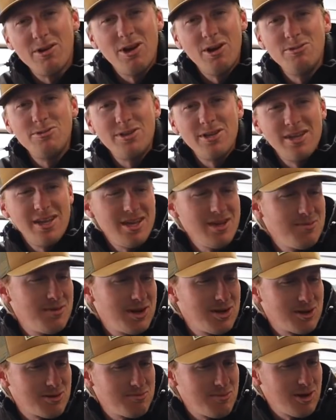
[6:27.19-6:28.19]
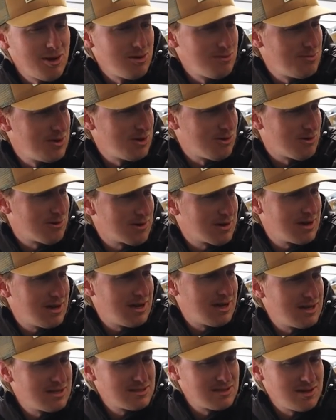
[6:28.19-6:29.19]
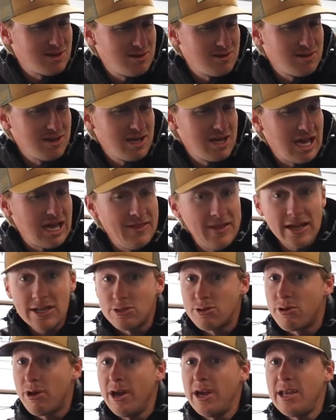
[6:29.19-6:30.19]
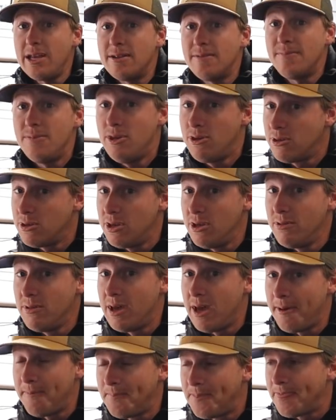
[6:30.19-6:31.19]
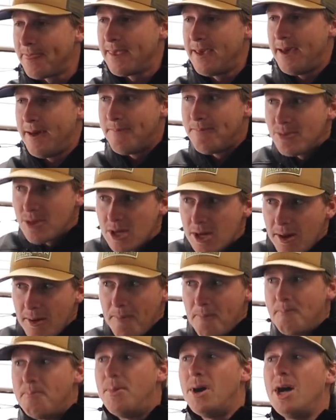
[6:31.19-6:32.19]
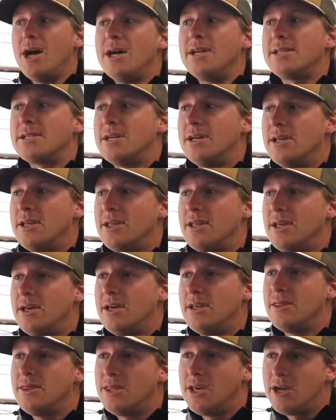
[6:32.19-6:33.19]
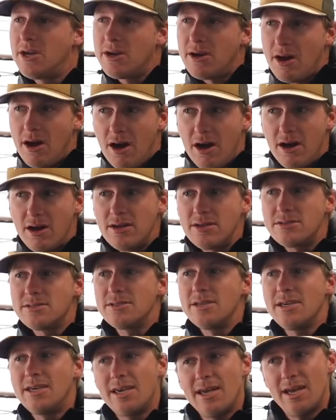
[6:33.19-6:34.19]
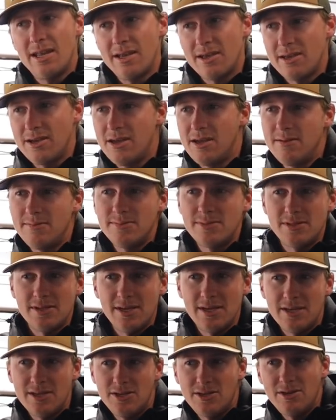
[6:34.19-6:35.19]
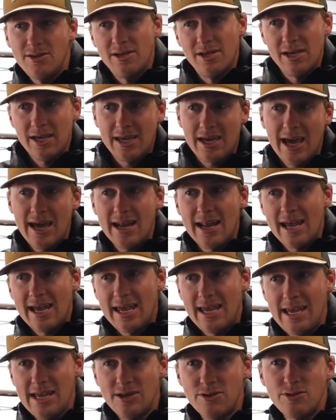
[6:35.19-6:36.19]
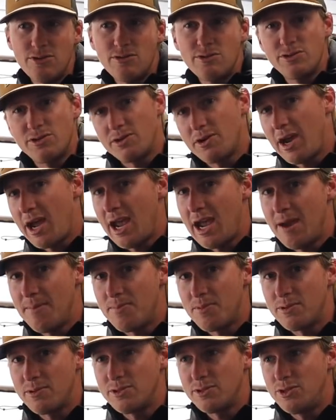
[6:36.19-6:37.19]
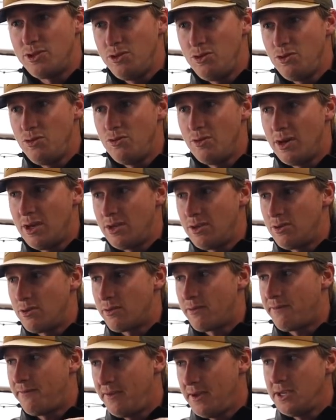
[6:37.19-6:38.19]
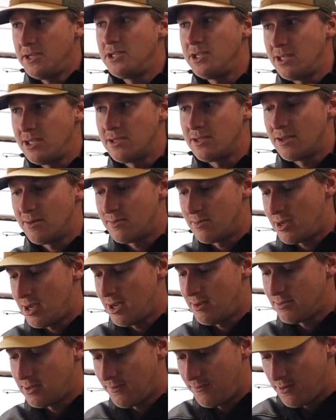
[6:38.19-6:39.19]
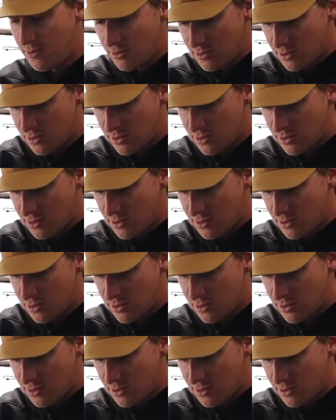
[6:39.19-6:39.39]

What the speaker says: OCD about your boat and be organized and all that, and that's great. You can do that. But there honestly kind of hinders or hampers you and your fishing sometimes. If you're